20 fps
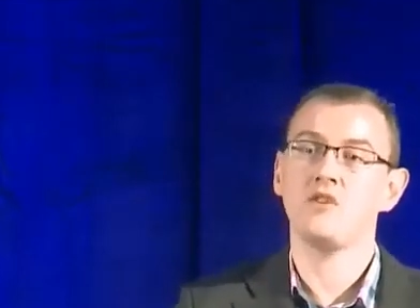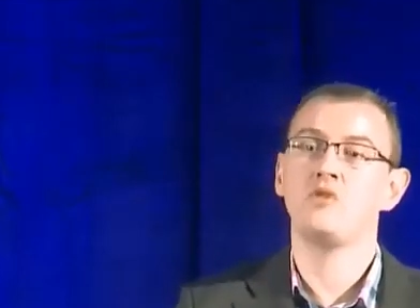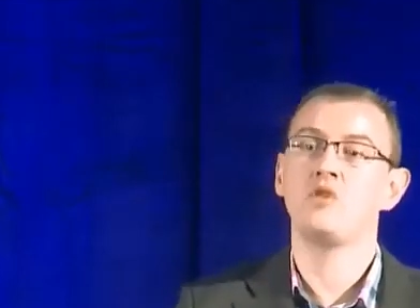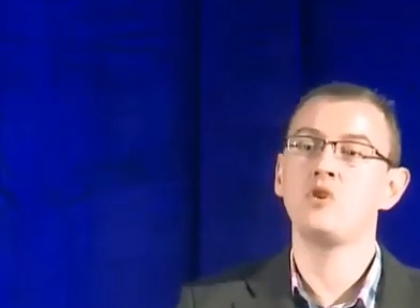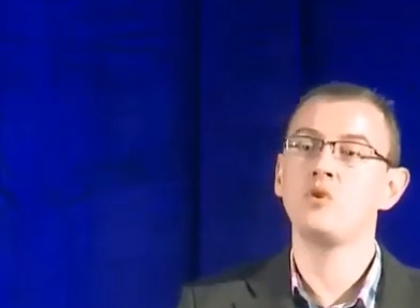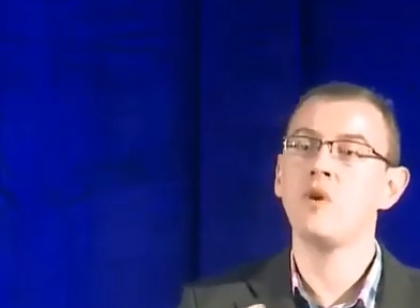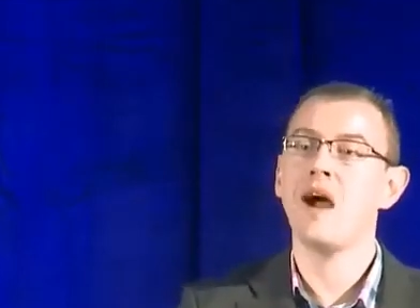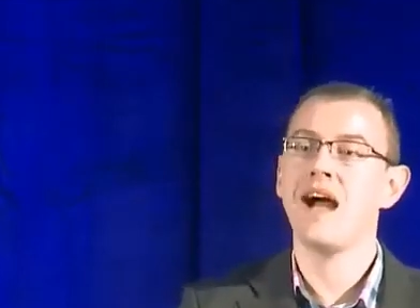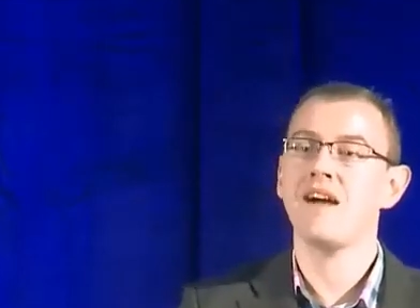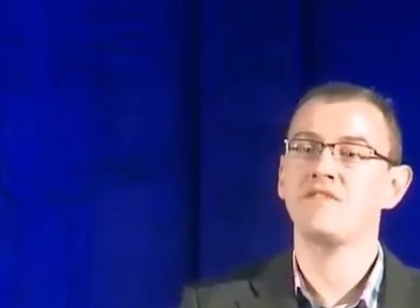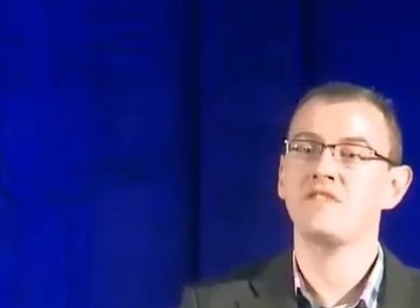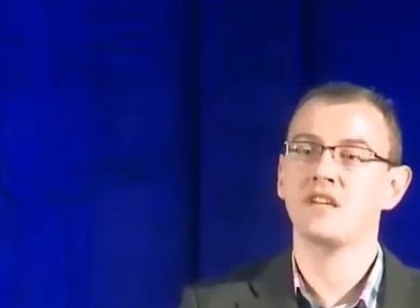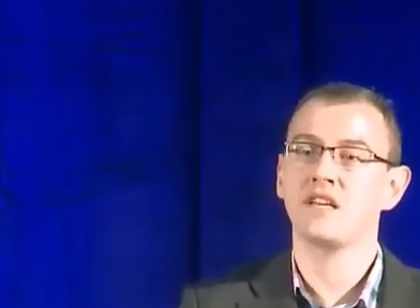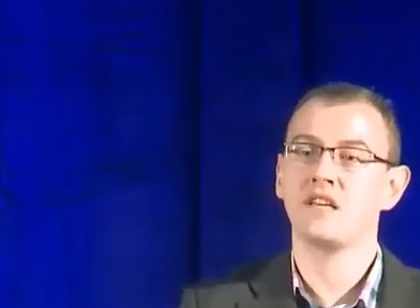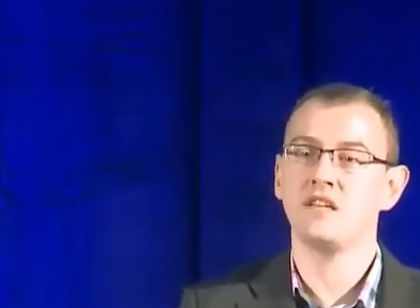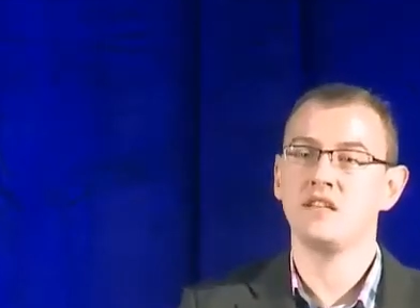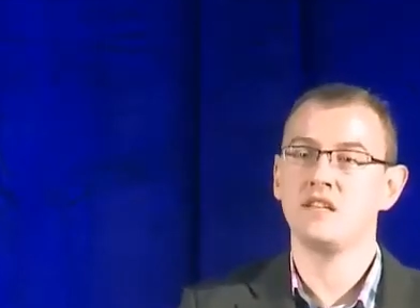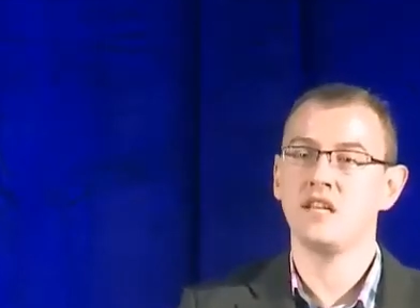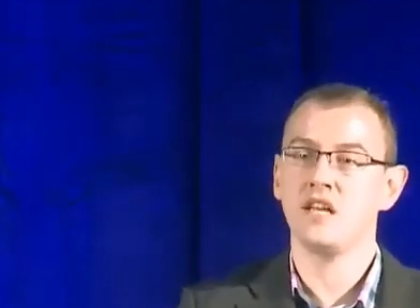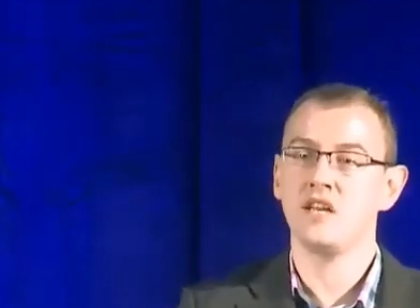You do have to
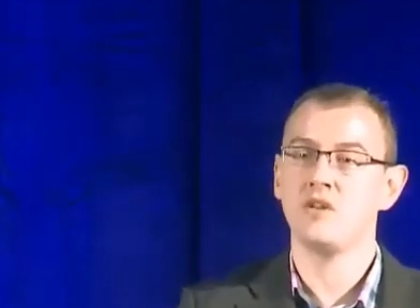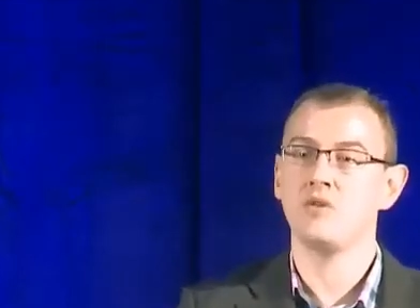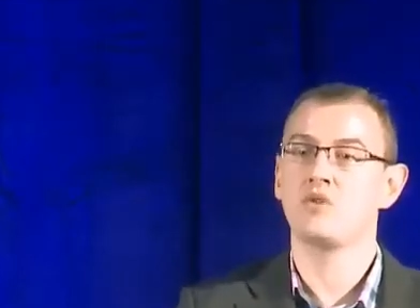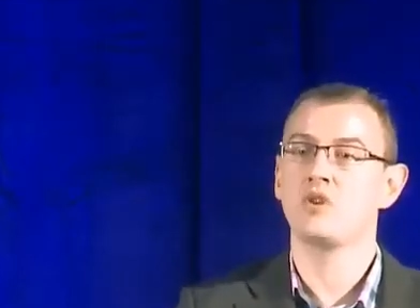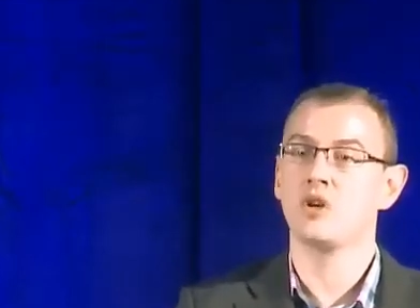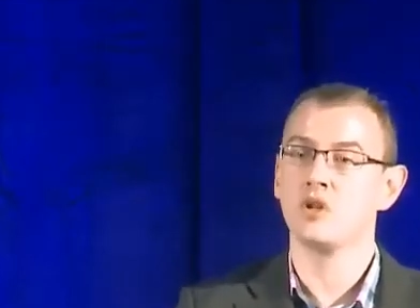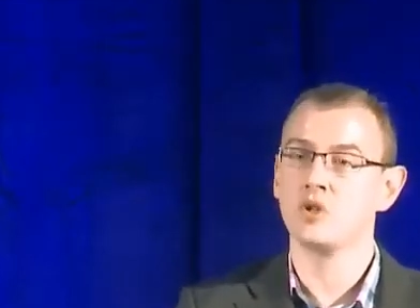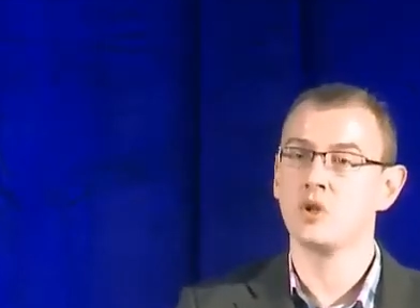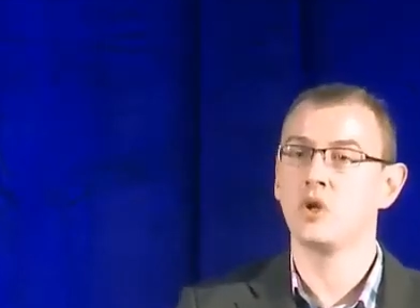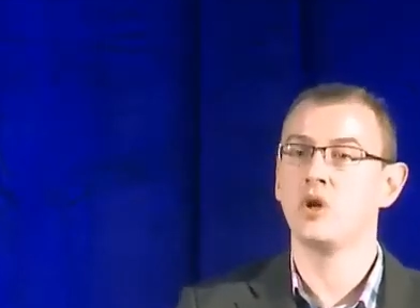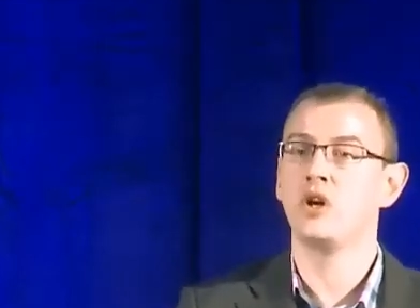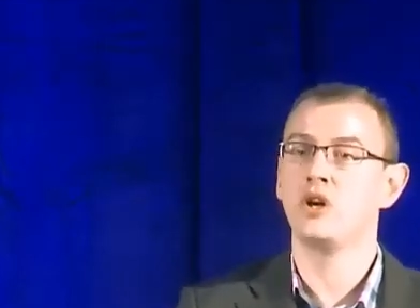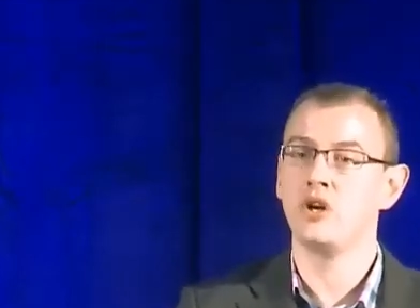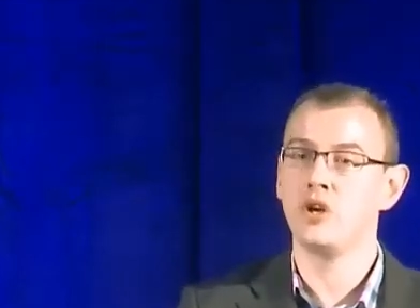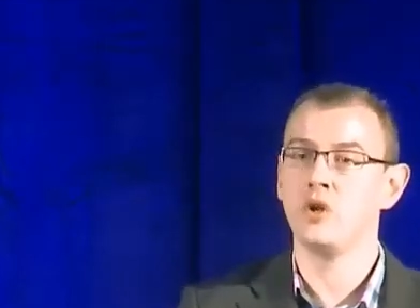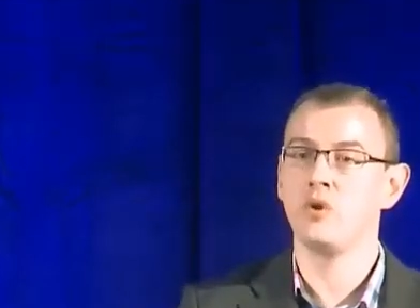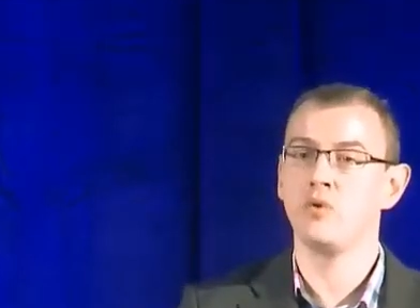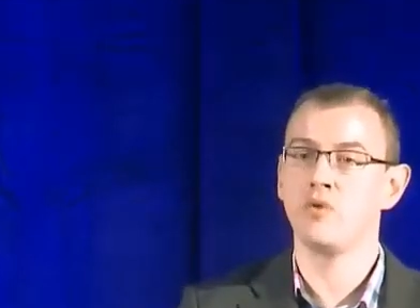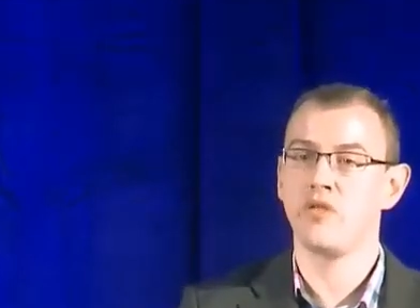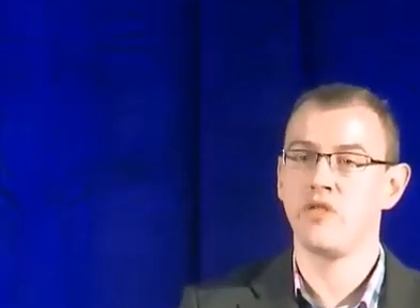continue to
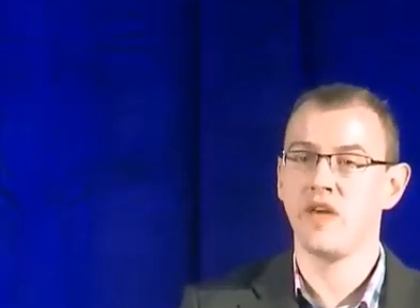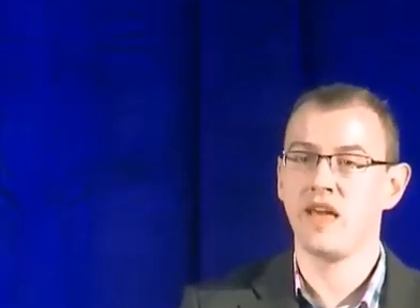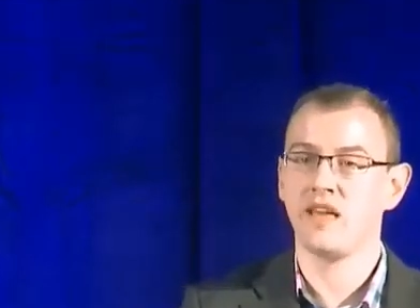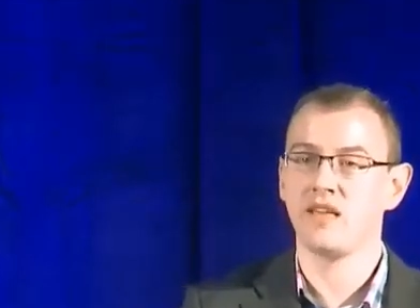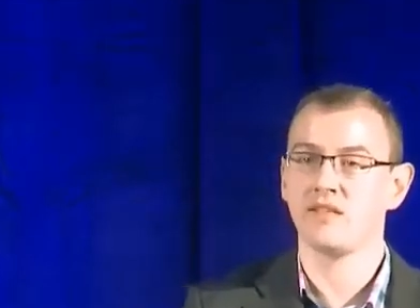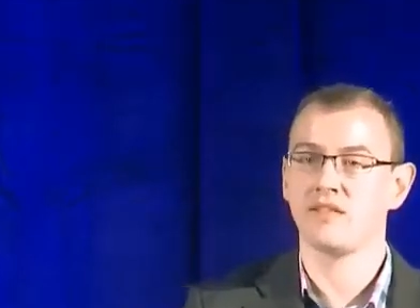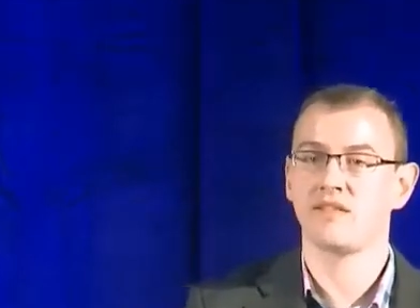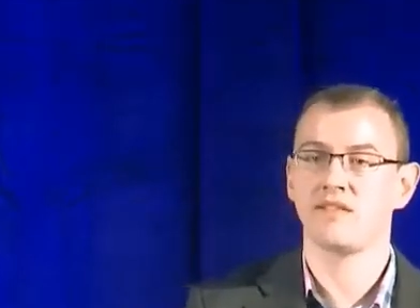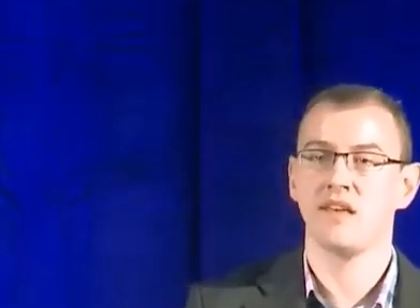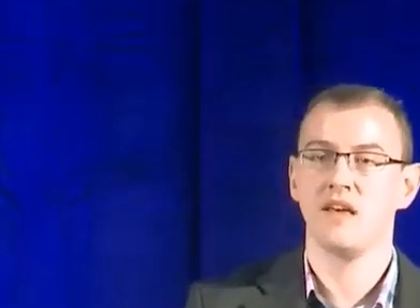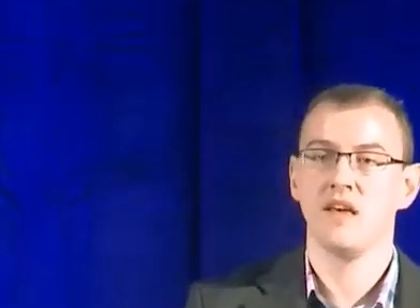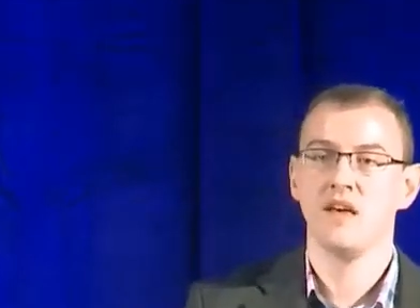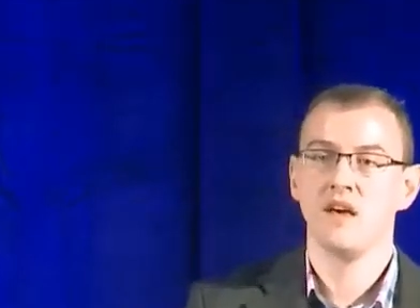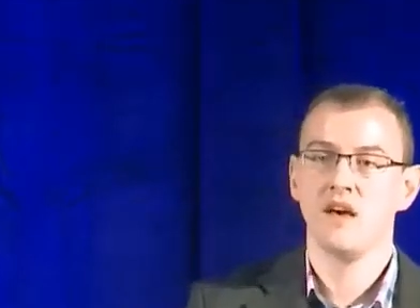learn new things.